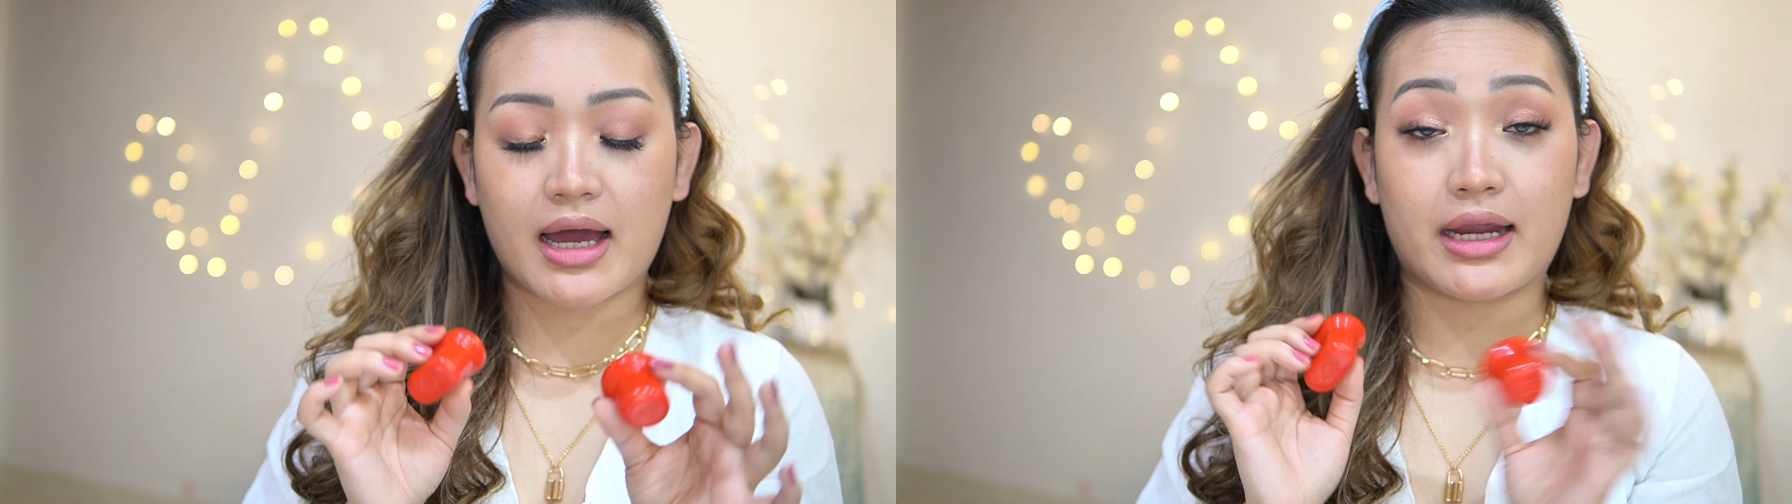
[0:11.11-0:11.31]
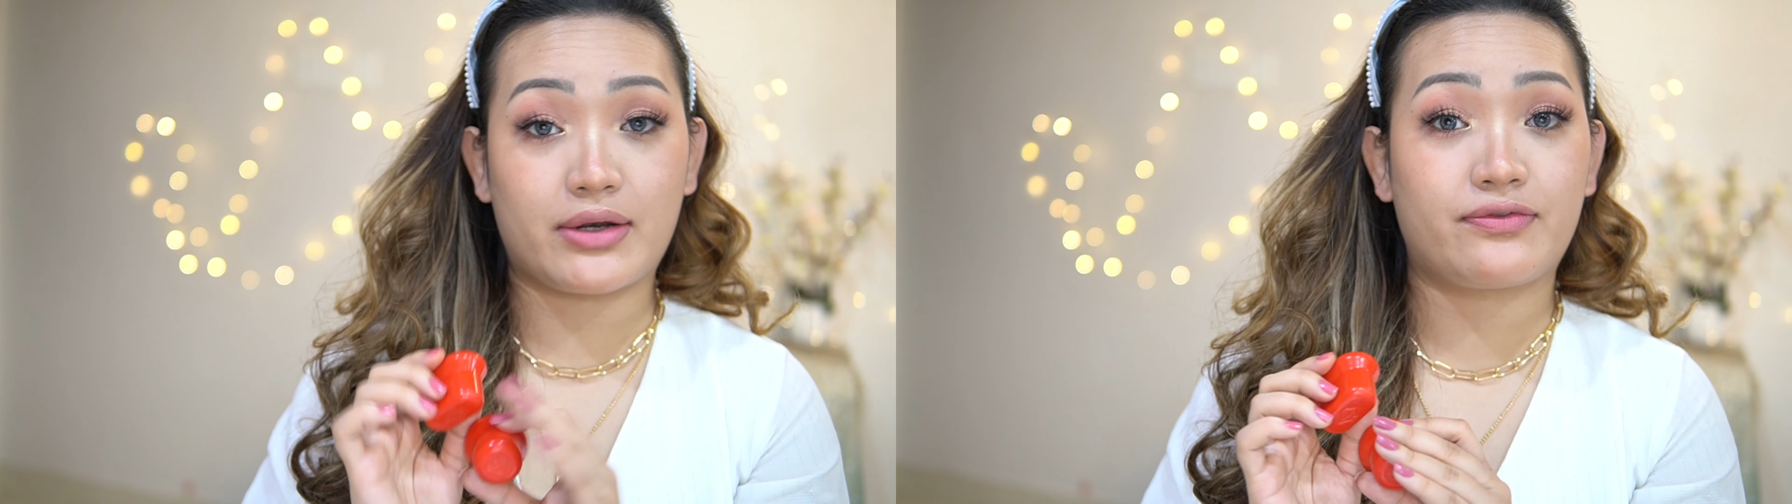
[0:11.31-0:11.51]

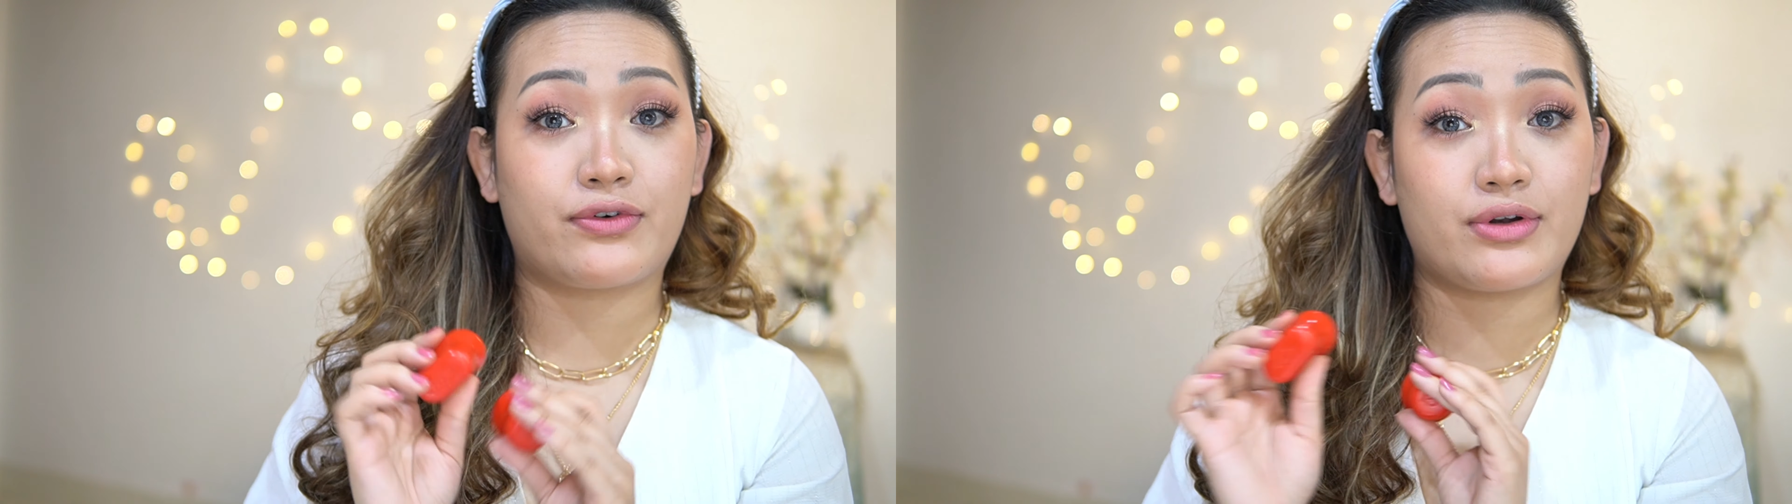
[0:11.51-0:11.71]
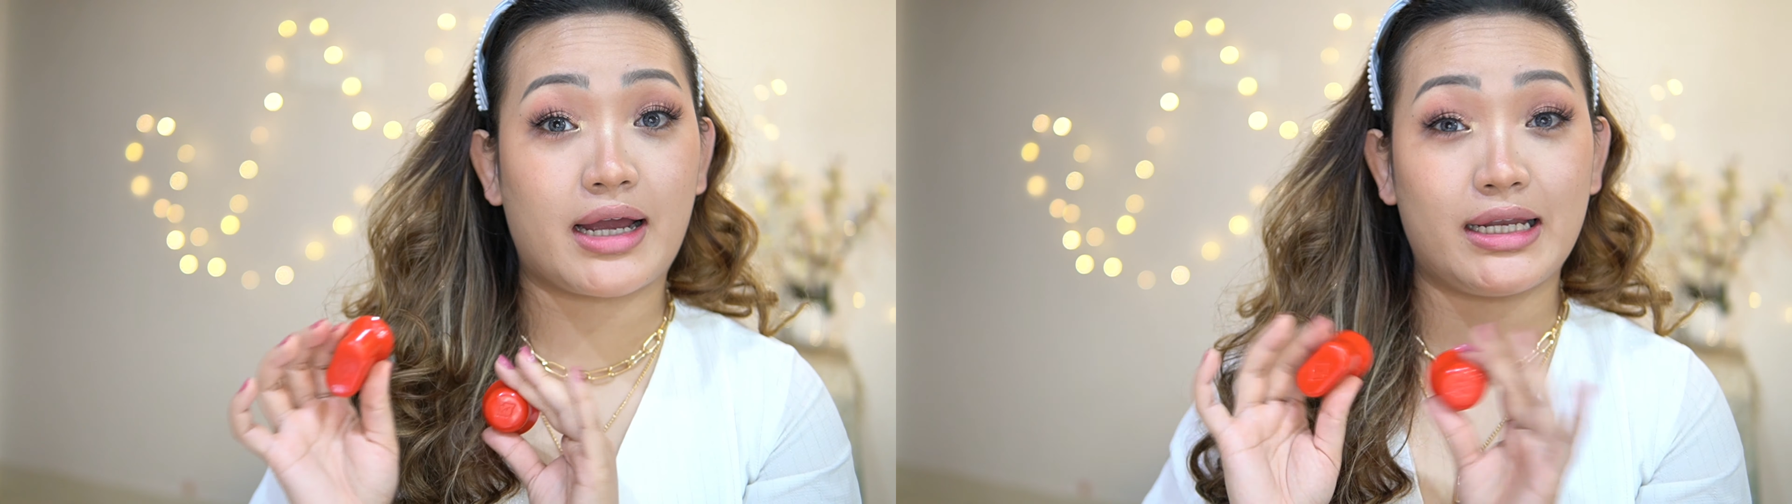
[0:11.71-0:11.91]
I
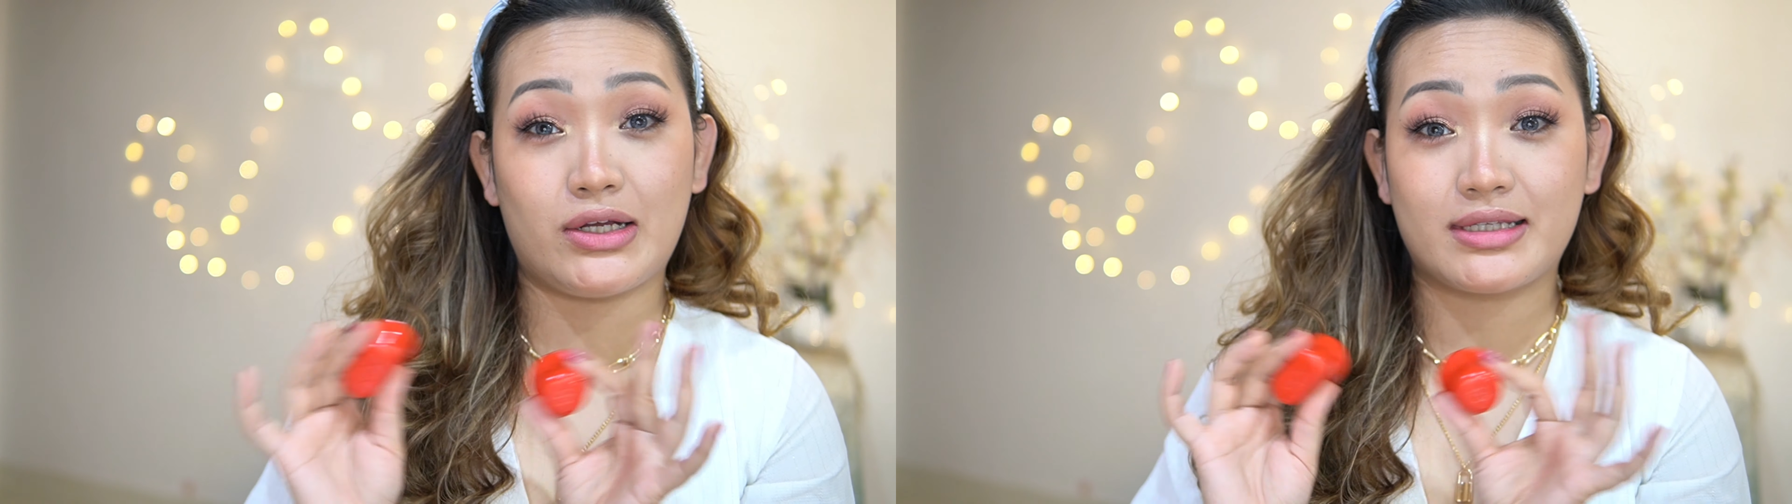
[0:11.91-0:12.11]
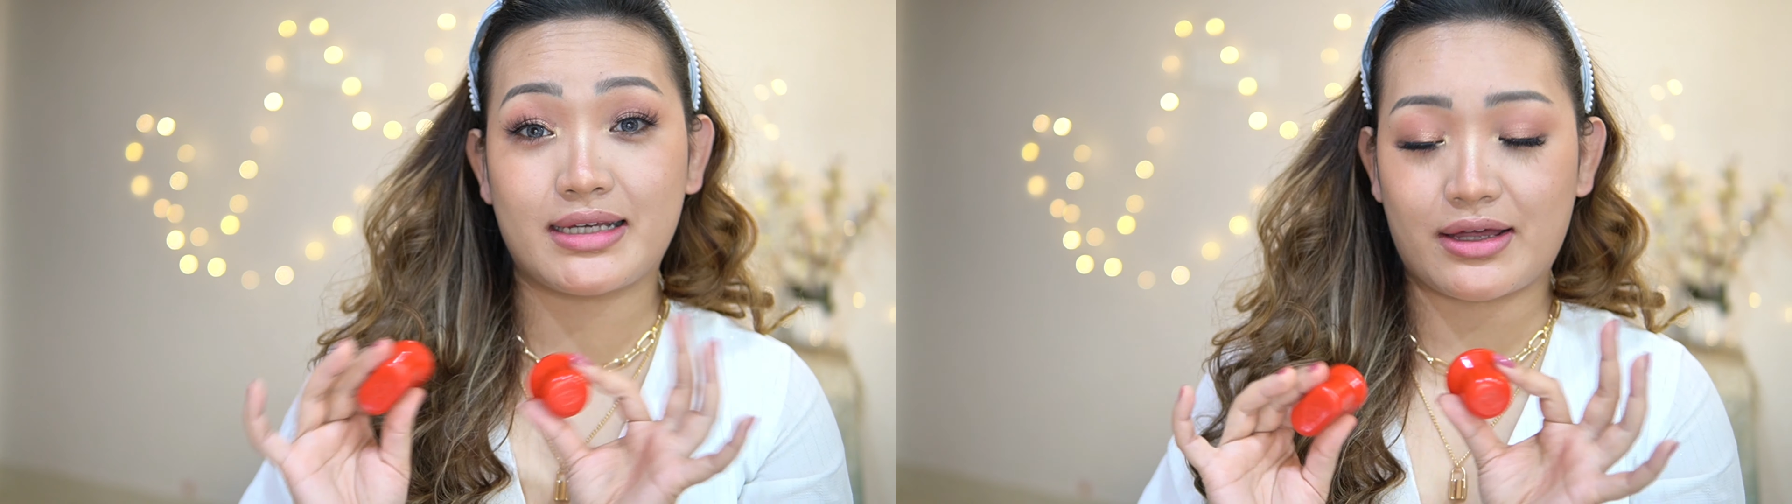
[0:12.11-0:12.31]
for I
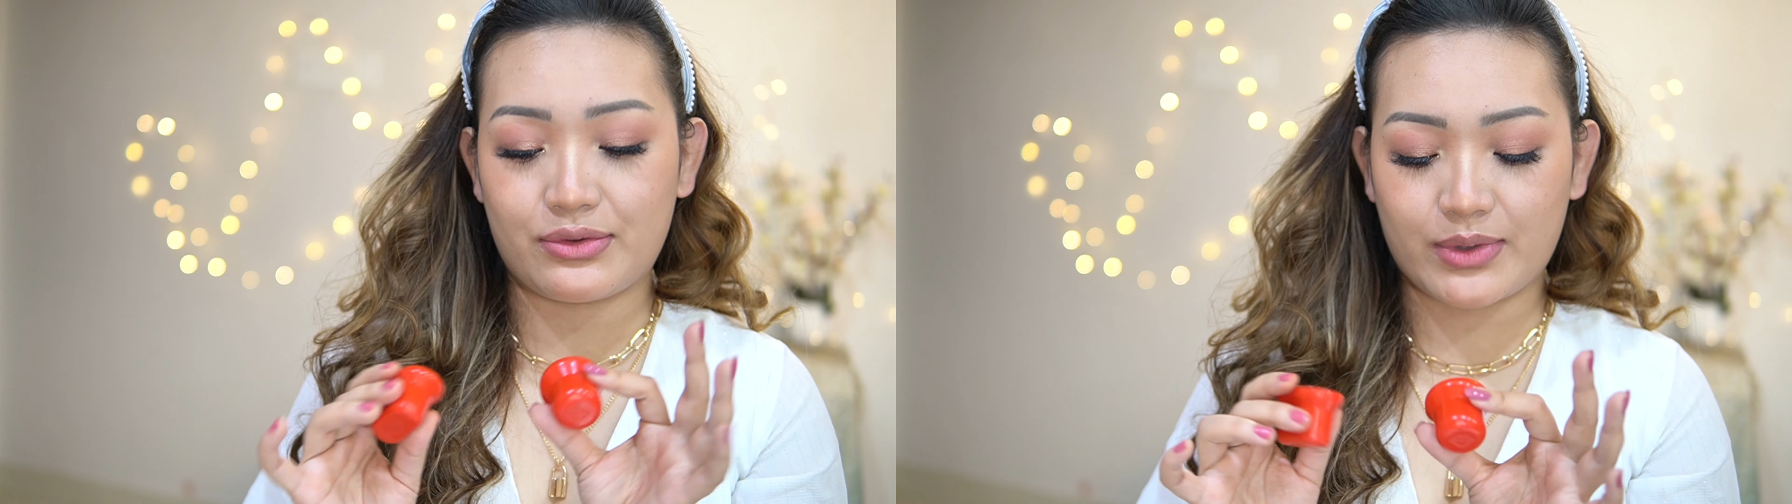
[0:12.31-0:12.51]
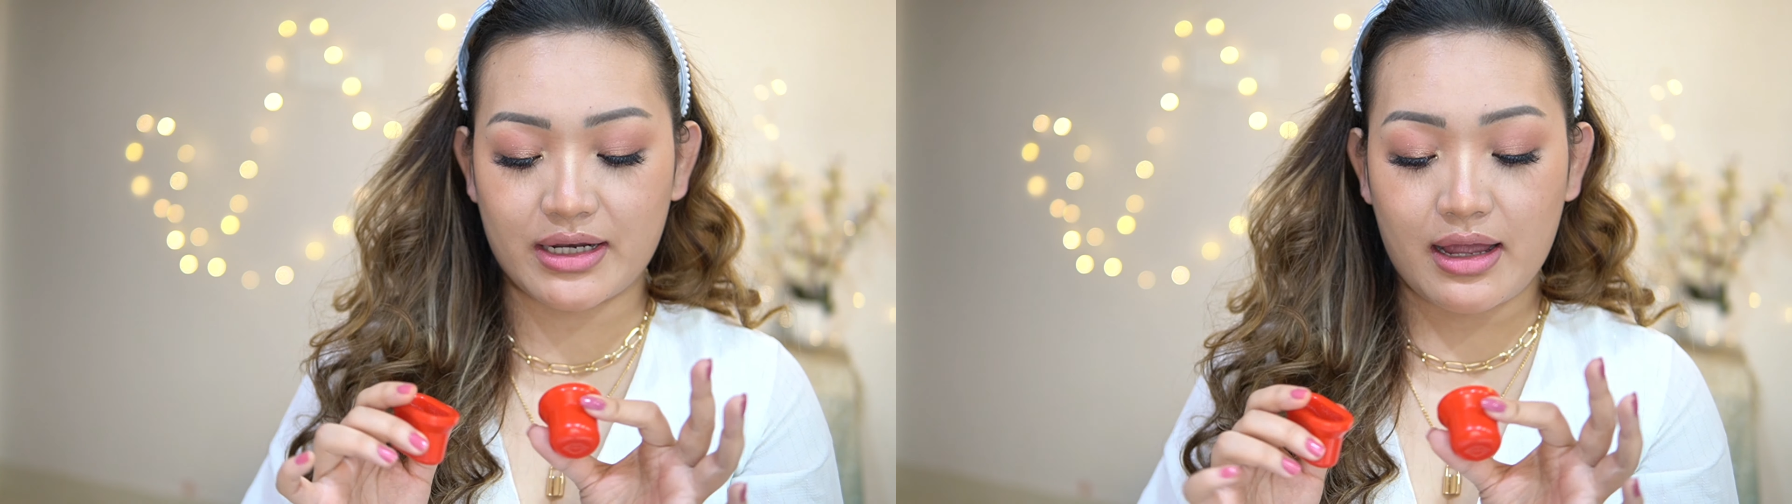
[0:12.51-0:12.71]
lost the
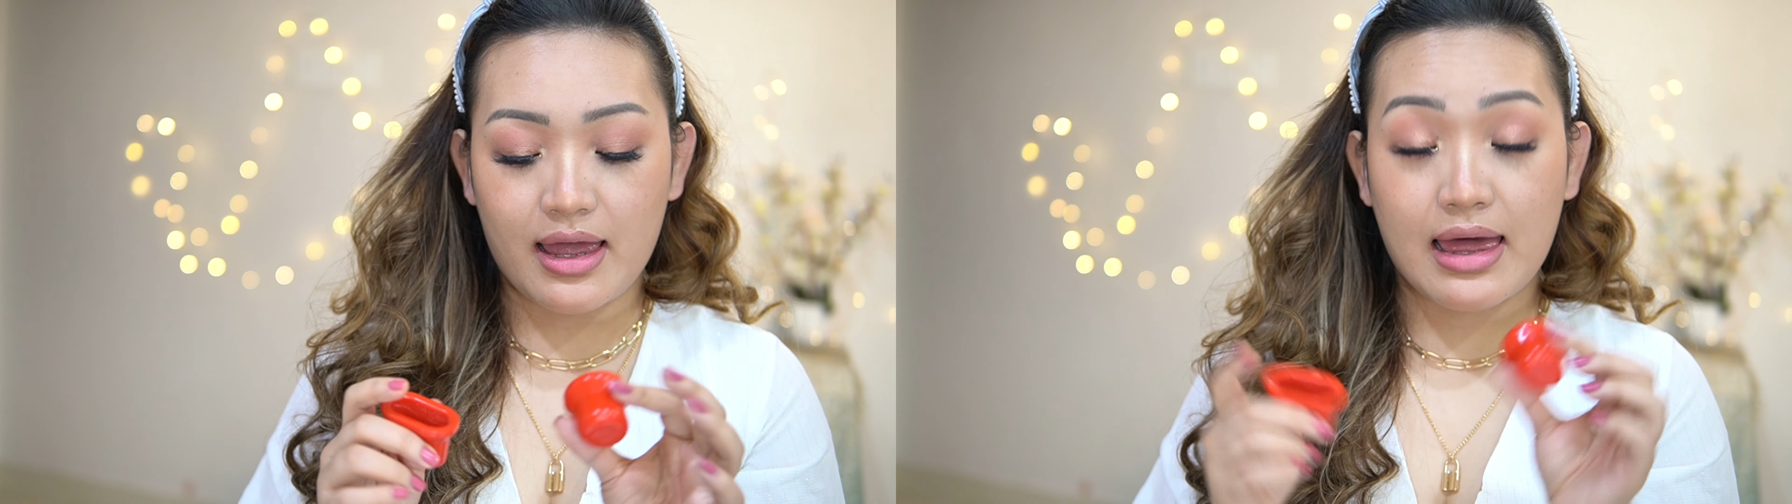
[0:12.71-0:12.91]
other one,